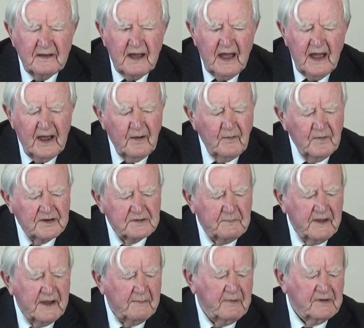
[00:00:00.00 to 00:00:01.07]
How is
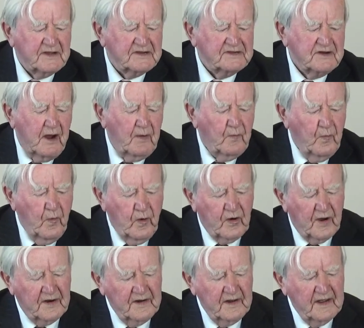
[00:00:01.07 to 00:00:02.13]
people that's not
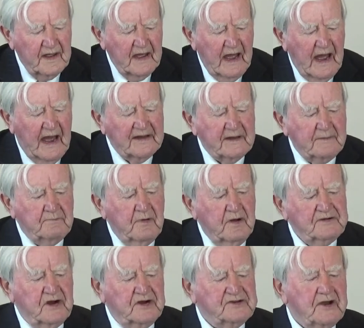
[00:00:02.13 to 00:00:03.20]
working and
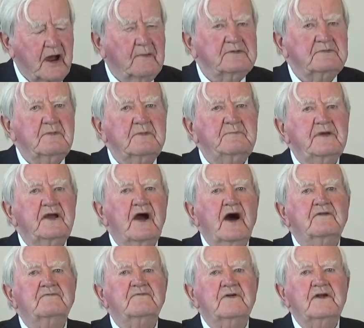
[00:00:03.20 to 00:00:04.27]
that their jobs might be
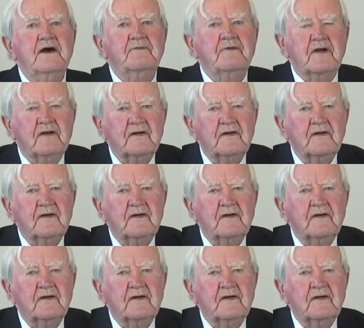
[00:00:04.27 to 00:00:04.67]
gone forever?